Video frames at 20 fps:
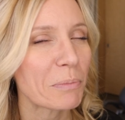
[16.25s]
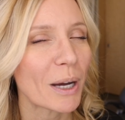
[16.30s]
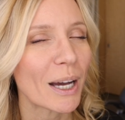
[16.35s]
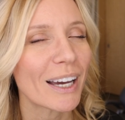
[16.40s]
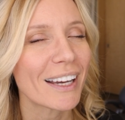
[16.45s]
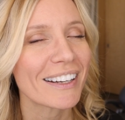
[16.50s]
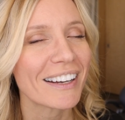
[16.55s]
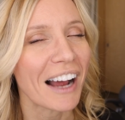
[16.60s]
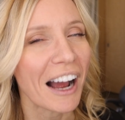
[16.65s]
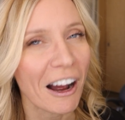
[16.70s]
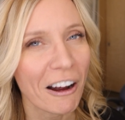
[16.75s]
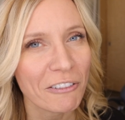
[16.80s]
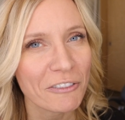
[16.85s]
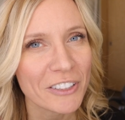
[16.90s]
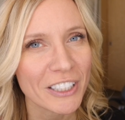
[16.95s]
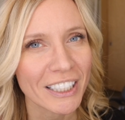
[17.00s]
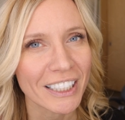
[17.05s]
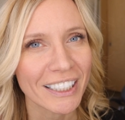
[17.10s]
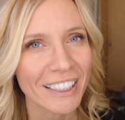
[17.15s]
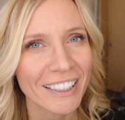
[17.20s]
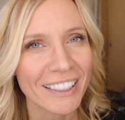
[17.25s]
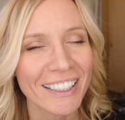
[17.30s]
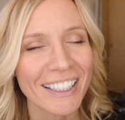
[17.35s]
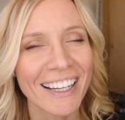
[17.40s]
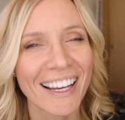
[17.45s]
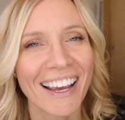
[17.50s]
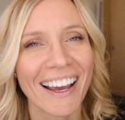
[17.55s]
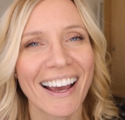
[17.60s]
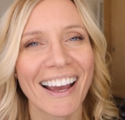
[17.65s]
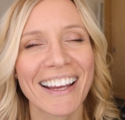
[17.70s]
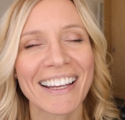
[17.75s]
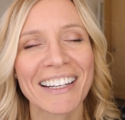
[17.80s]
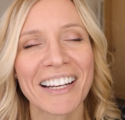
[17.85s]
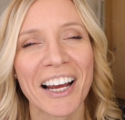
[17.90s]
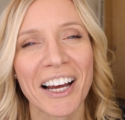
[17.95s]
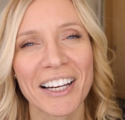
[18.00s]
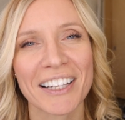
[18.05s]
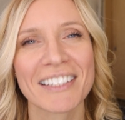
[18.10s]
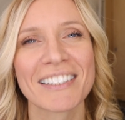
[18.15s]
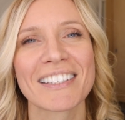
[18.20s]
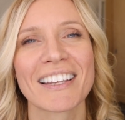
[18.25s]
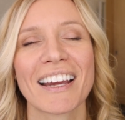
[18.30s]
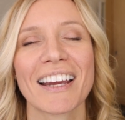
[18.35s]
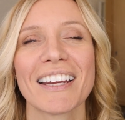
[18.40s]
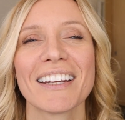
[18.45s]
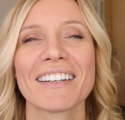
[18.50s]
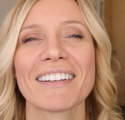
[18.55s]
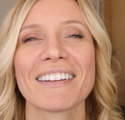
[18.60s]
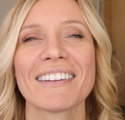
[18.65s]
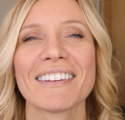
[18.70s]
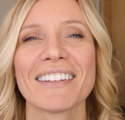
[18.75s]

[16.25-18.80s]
but often in hindsight,